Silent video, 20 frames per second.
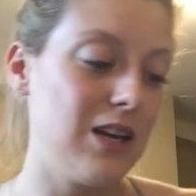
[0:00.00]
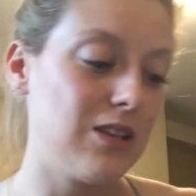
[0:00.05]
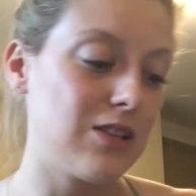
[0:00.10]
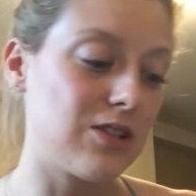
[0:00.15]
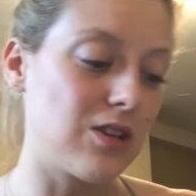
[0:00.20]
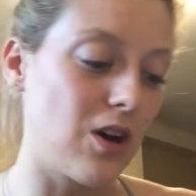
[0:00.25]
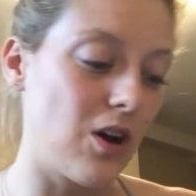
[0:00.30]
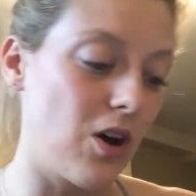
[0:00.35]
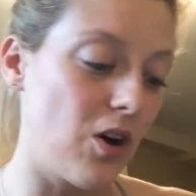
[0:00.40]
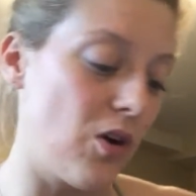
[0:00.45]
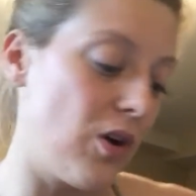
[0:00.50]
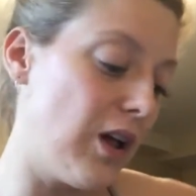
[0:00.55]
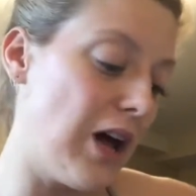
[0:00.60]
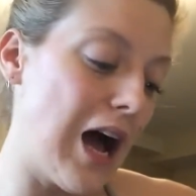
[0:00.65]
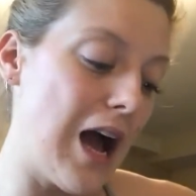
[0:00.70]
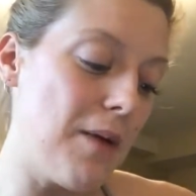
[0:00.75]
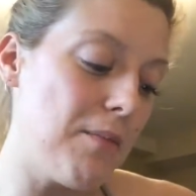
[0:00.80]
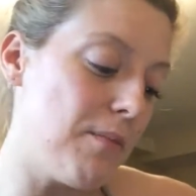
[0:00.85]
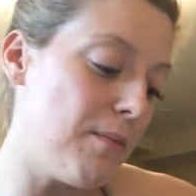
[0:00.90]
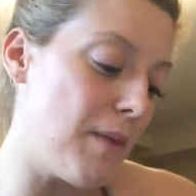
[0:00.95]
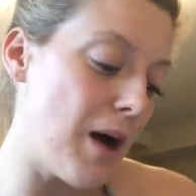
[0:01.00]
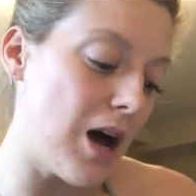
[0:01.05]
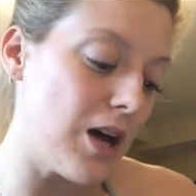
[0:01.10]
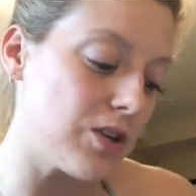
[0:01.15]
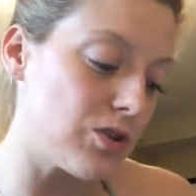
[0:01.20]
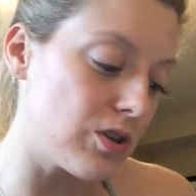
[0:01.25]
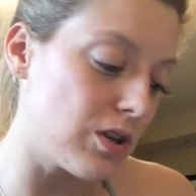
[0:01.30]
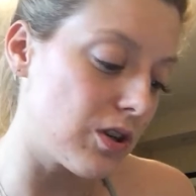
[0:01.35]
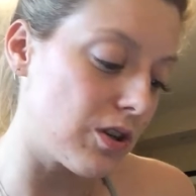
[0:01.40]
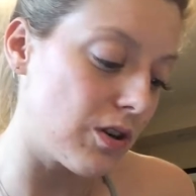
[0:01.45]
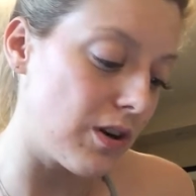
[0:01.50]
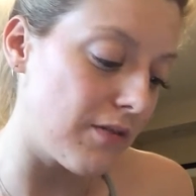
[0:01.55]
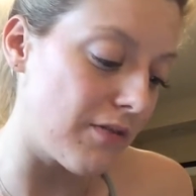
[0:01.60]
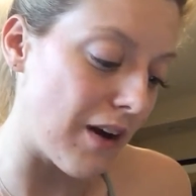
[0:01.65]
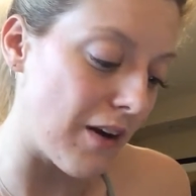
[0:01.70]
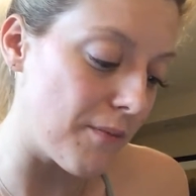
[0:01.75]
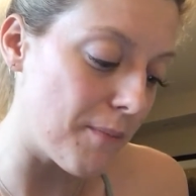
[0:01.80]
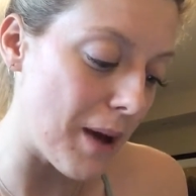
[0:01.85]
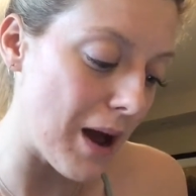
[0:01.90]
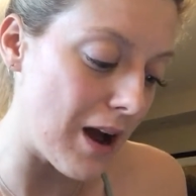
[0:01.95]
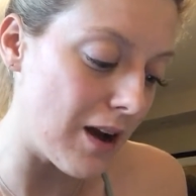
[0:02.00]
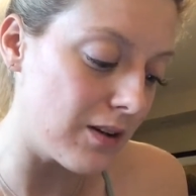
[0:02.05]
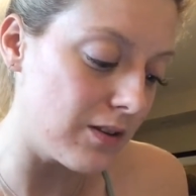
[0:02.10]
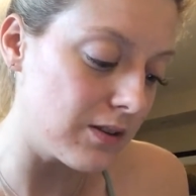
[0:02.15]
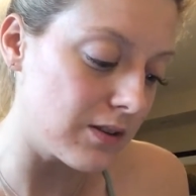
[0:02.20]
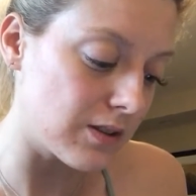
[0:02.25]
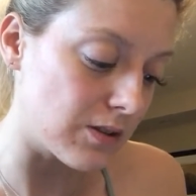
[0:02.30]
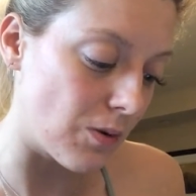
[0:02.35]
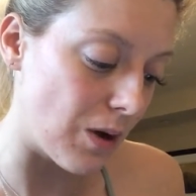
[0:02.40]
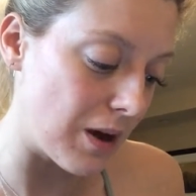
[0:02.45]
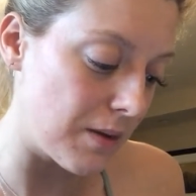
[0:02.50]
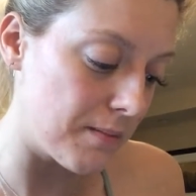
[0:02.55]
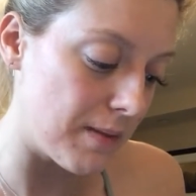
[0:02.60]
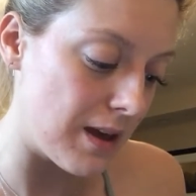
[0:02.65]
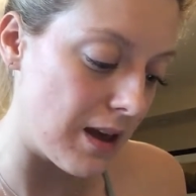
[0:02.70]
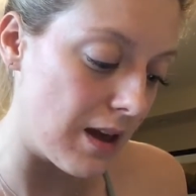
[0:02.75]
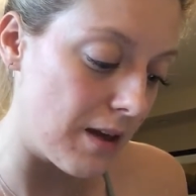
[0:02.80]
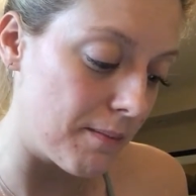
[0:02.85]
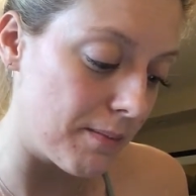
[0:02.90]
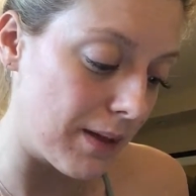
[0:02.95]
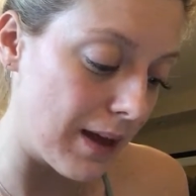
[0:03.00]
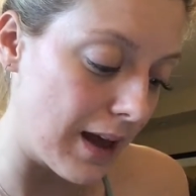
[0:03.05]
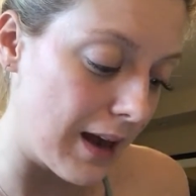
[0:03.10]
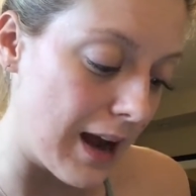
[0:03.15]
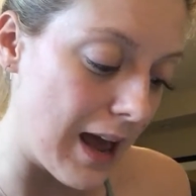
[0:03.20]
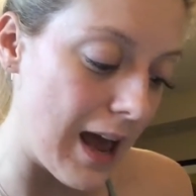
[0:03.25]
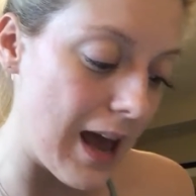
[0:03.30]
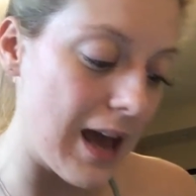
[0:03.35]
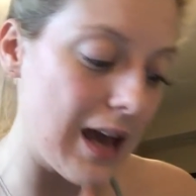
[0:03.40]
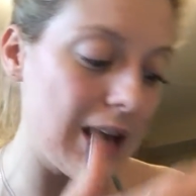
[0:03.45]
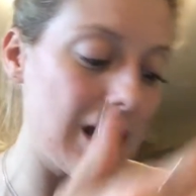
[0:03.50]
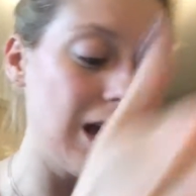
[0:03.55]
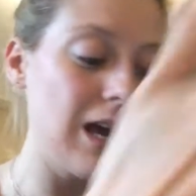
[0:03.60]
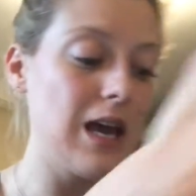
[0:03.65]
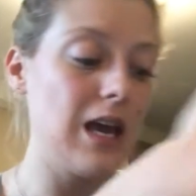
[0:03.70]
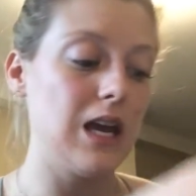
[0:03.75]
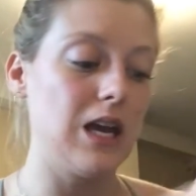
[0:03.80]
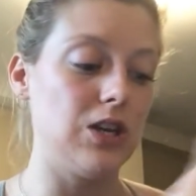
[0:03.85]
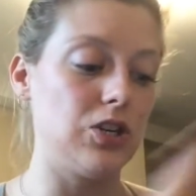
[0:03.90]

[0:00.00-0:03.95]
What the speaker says: So I'm 135 pounds, so I'd be plan A.